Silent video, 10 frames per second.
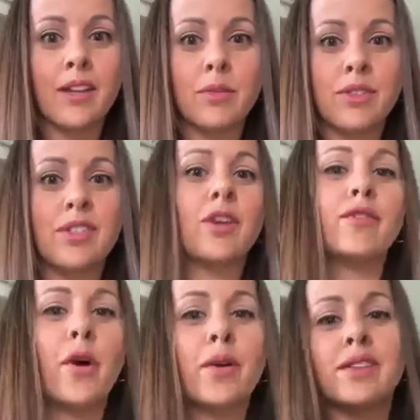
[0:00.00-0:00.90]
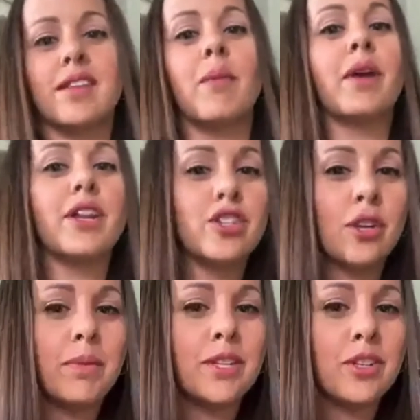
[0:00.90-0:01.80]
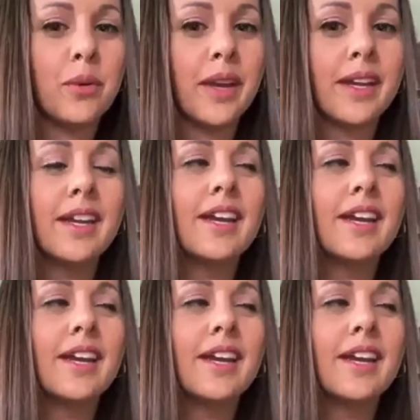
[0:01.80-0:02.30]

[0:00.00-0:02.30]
was still focused on what I should be doing?